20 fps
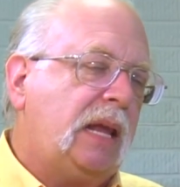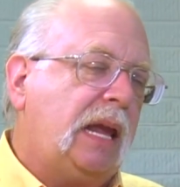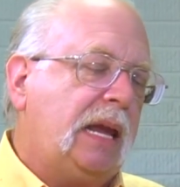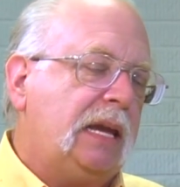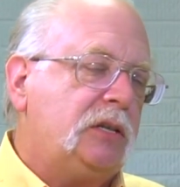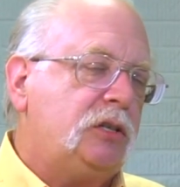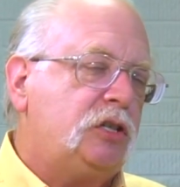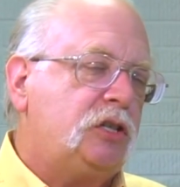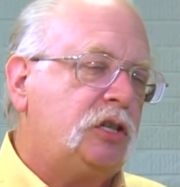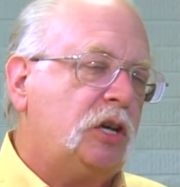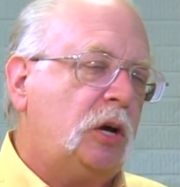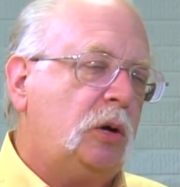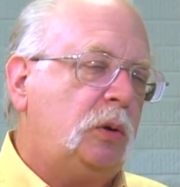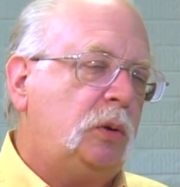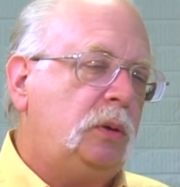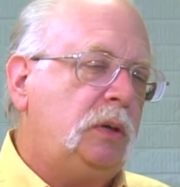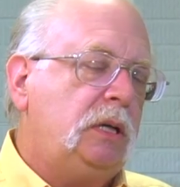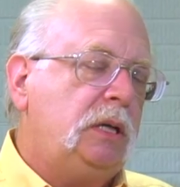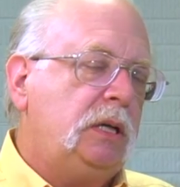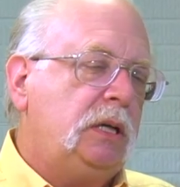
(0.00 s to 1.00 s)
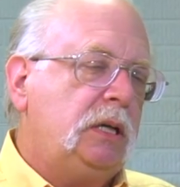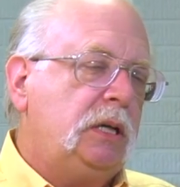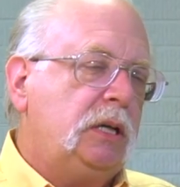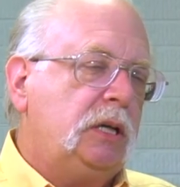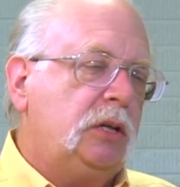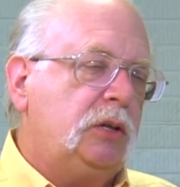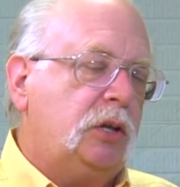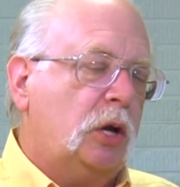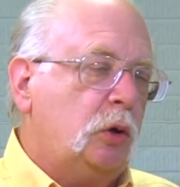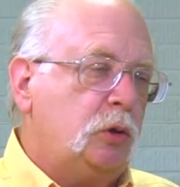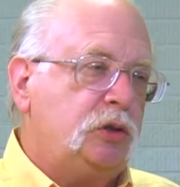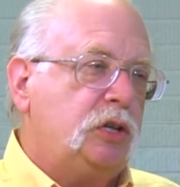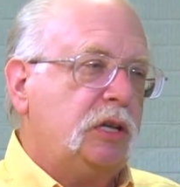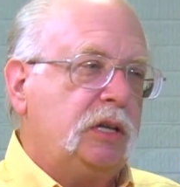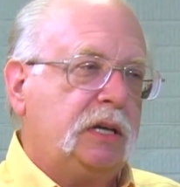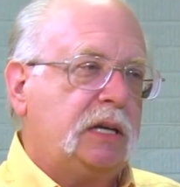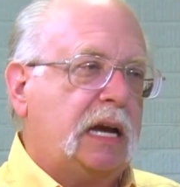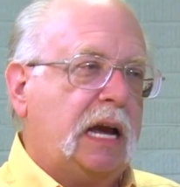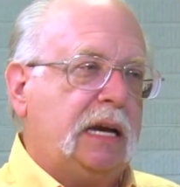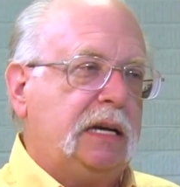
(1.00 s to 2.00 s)
And so those are
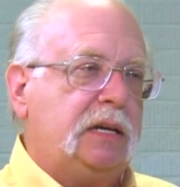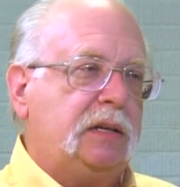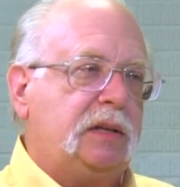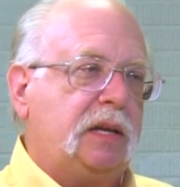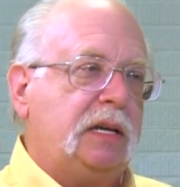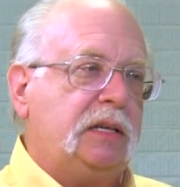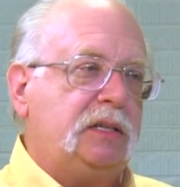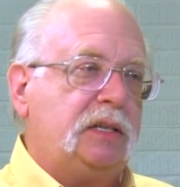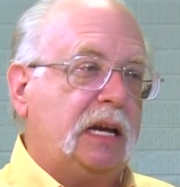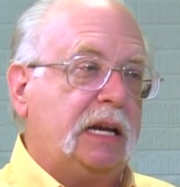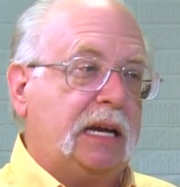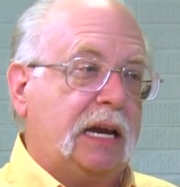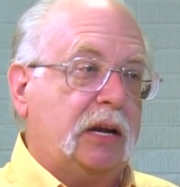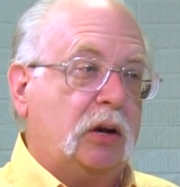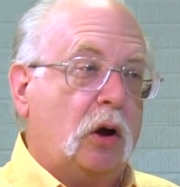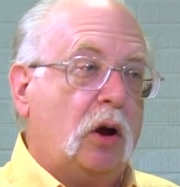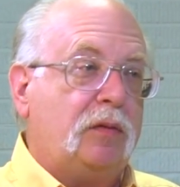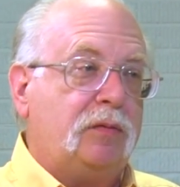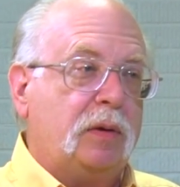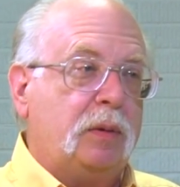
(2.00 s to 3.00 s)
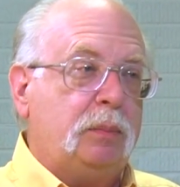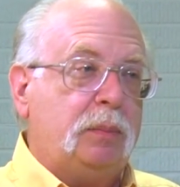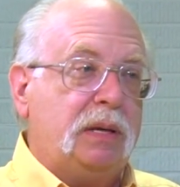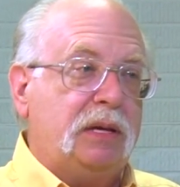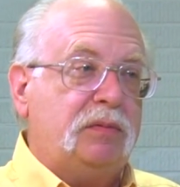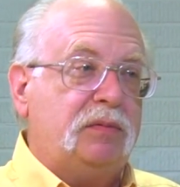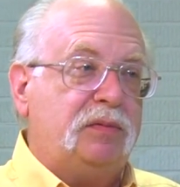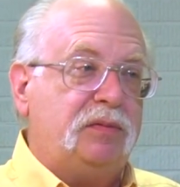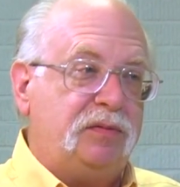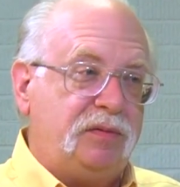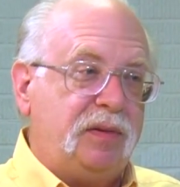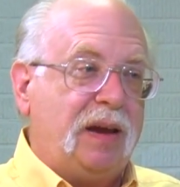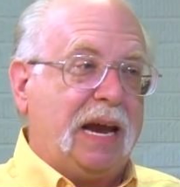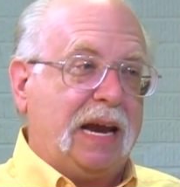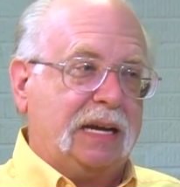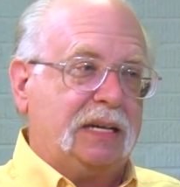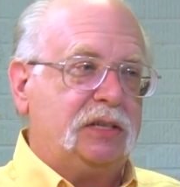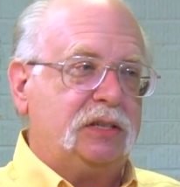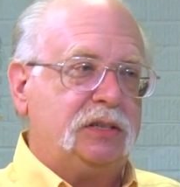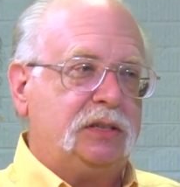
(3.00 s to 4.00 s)
the kind of things that can often be
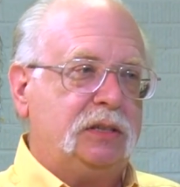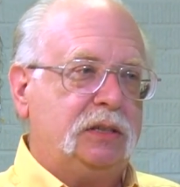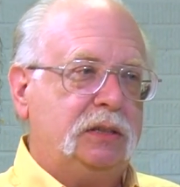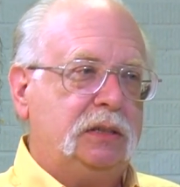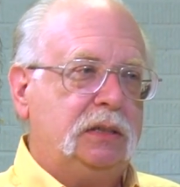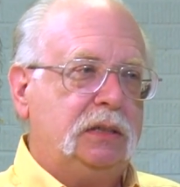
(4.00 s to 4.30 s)
fixed